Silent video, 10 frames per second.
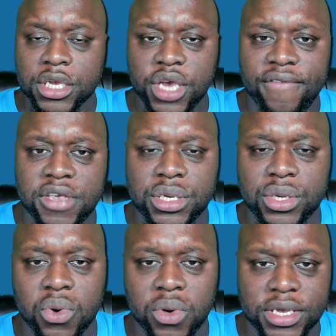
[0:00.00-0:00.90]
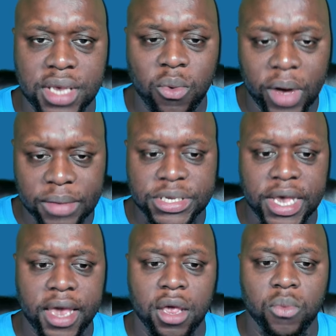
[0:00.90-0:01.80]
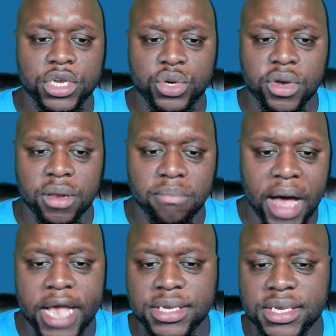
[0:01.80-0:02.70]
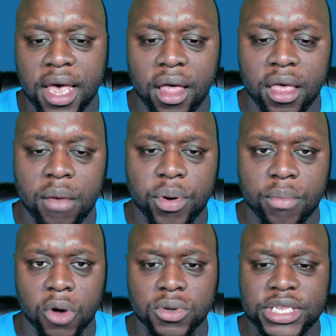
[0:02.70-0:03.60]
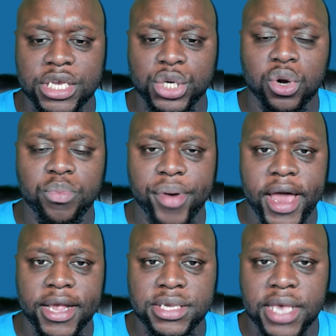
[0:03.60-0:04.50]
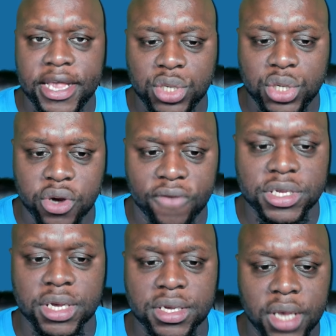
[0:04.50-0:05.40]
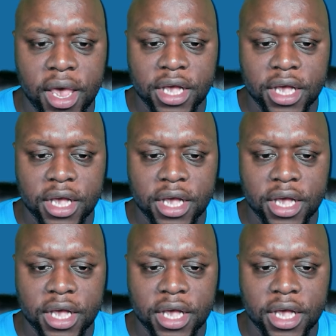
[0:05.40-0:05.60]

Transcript: JVZoo is a website in which you can buy, sell, and promote digital products and services.